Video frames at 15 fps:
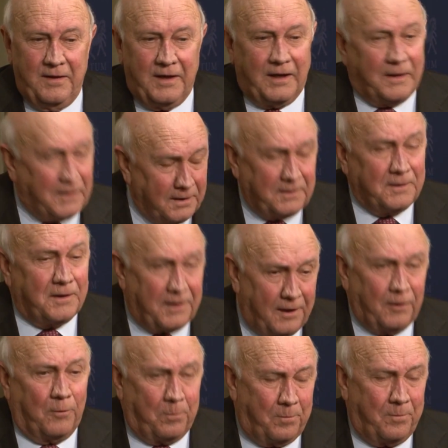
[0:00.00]
It didn't
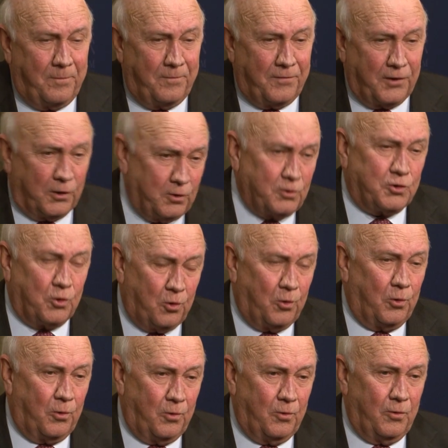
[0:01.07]
help those
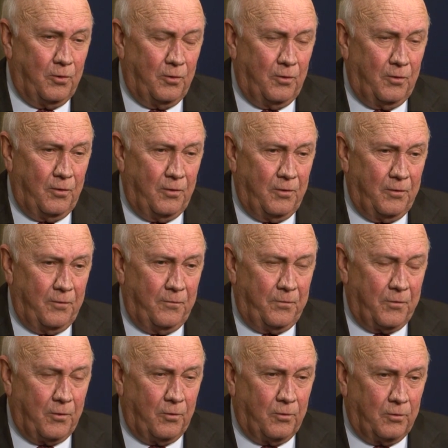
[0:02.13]
whom
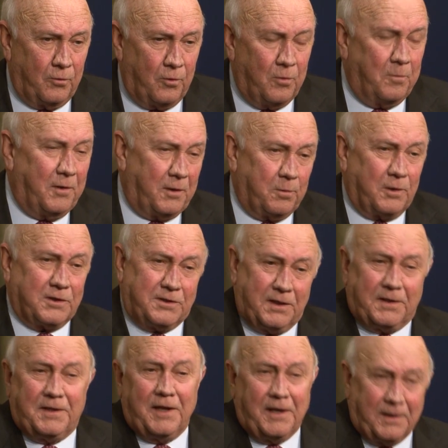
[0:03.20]
it was
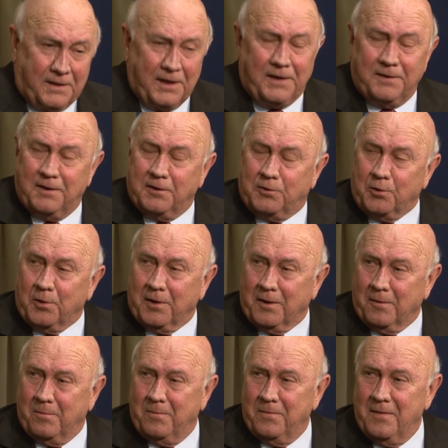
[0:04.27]
intended to
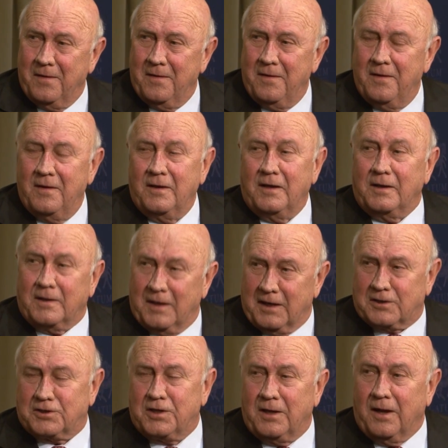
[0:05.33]
help. It
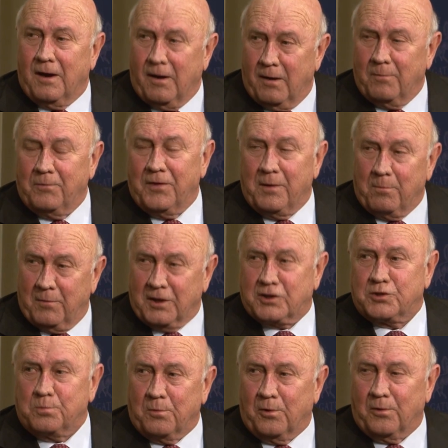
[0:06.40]
actually harmed them
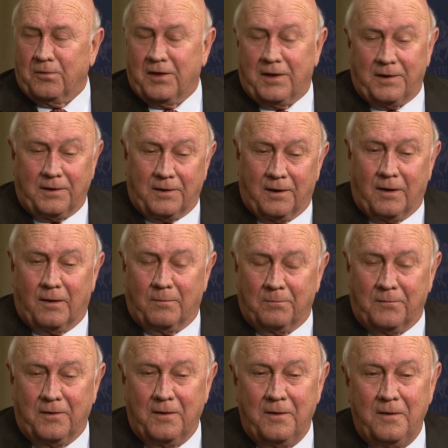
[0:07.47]
much more than it
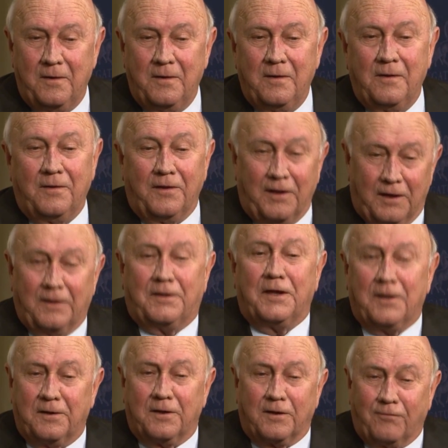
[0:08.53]
harmed the
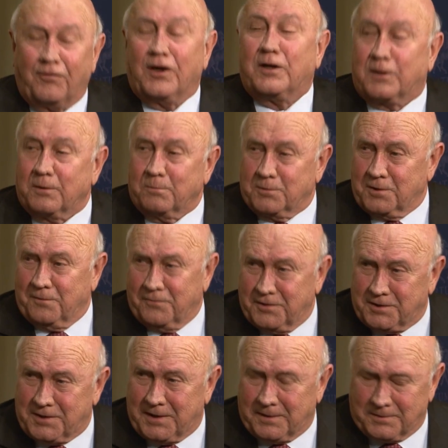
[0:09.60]
intended victims of the
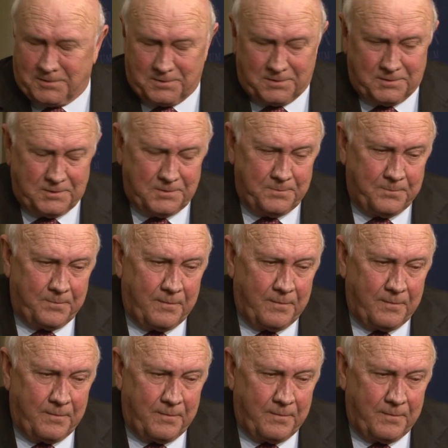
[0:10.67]
sanctions.